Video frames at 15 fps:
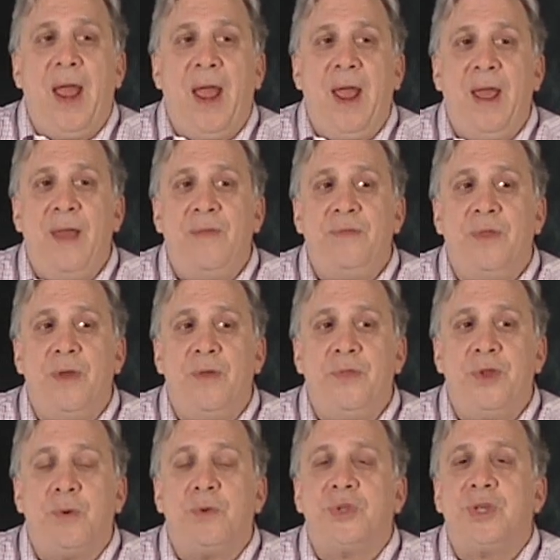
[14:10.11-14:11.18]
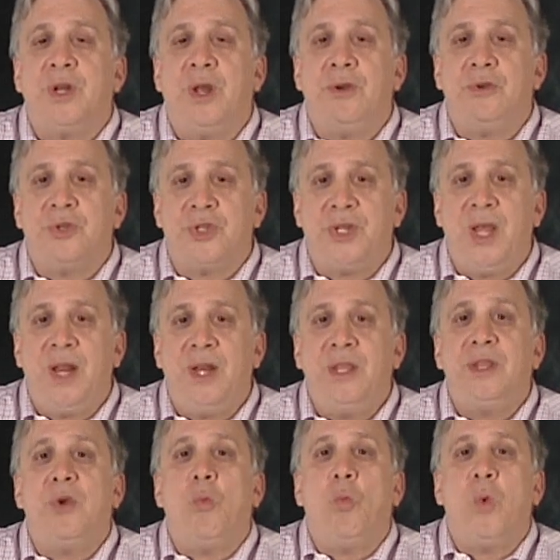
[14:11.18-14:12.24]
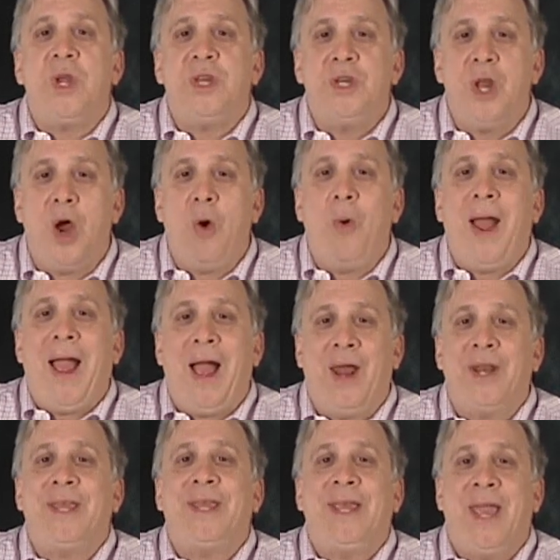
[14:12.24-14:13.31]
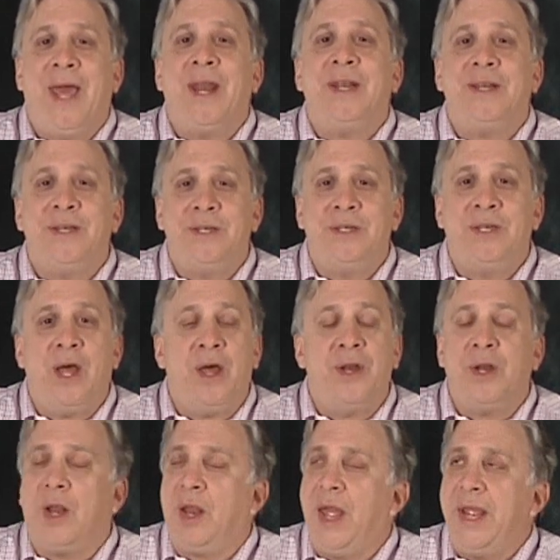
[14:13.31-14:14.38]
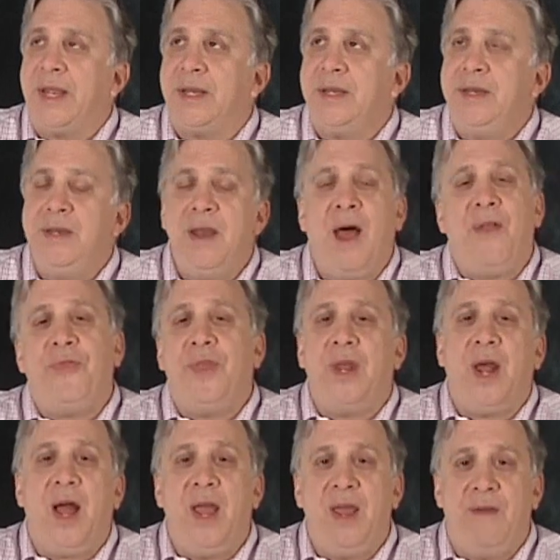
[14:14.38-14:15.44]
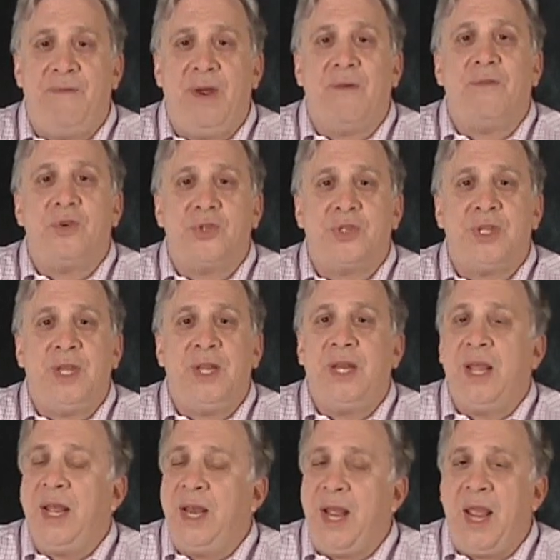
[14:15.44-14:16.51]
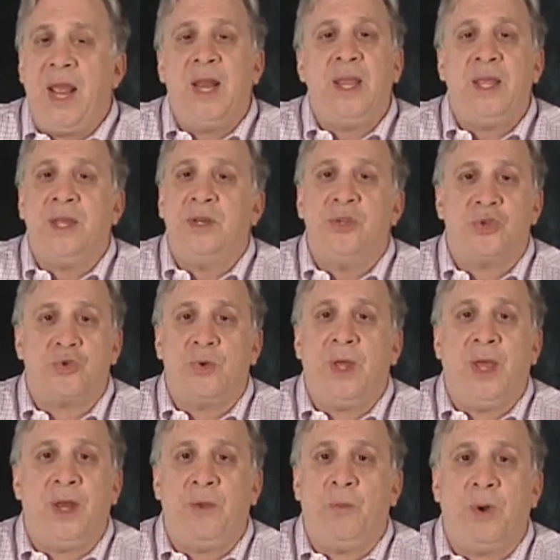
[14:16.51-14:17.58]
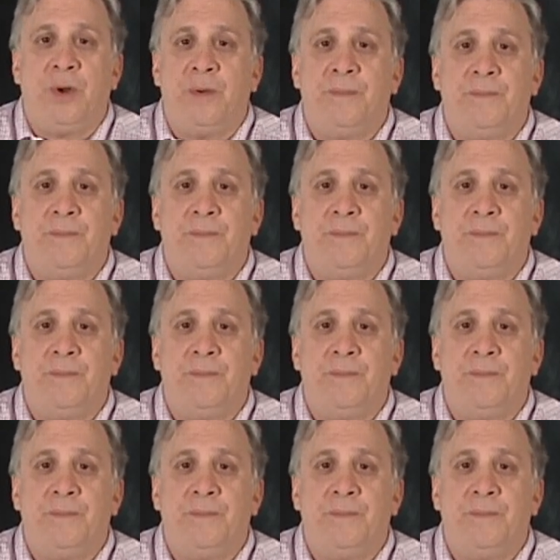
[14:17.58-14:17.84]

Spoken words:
And there is an understanding that we know how to get it done like nothing I have ever seen in any industry anywhere.